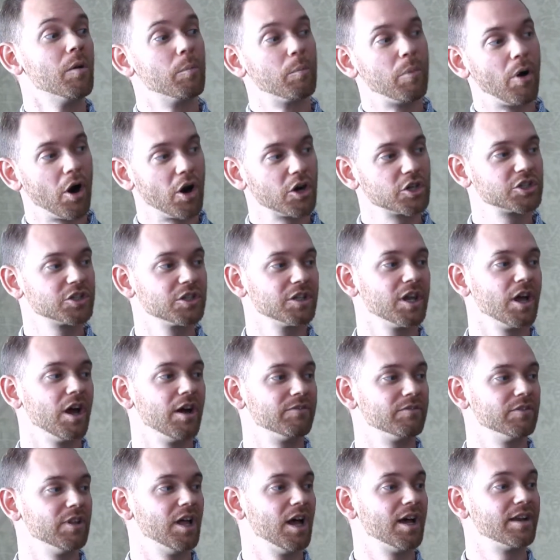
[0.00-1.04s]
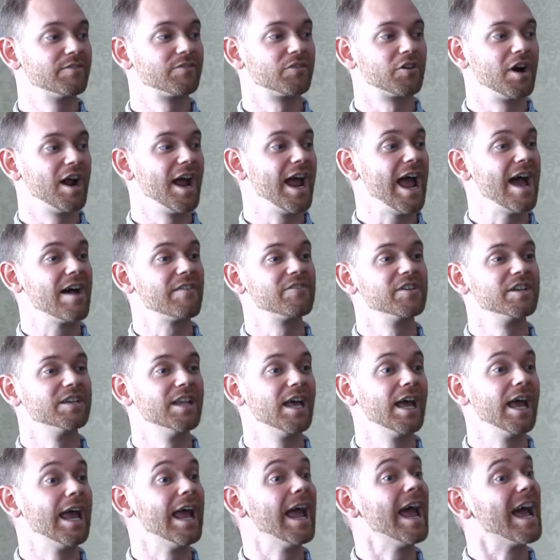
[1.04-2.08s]
partially offline for a half a
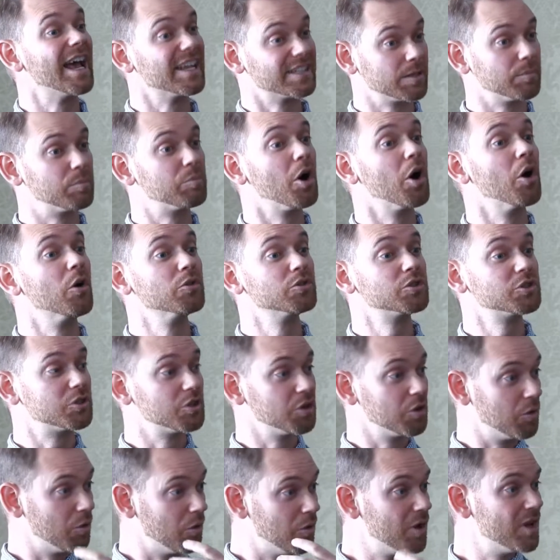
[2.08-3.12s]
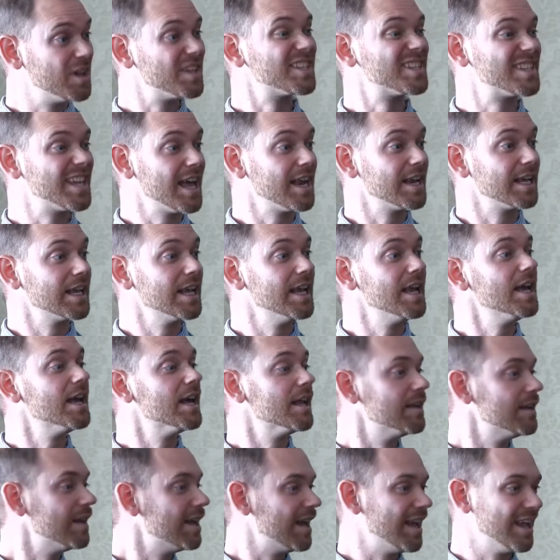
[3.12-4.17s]
day, as opposed to setting
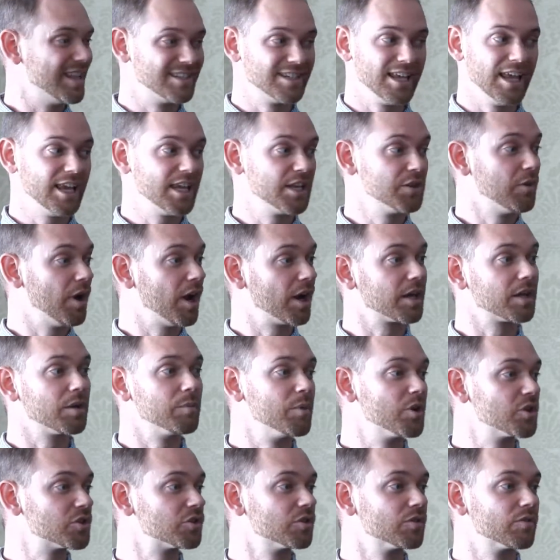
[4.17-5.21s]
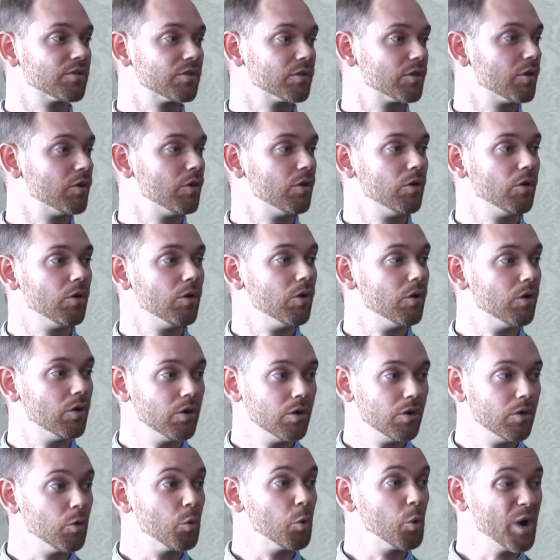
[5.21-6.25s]
in and taking you out of commission for the whole
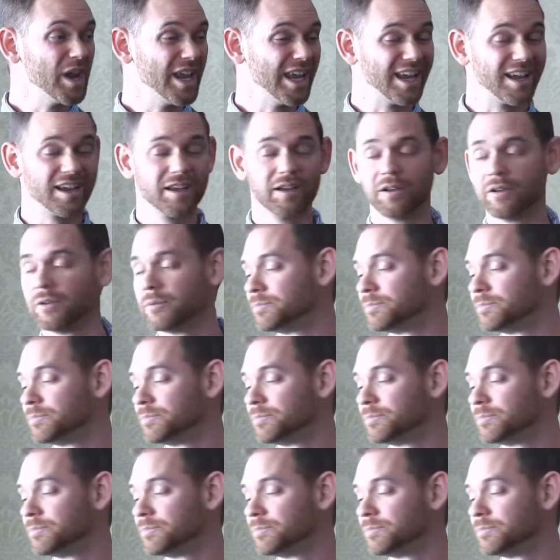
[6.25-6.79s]
week.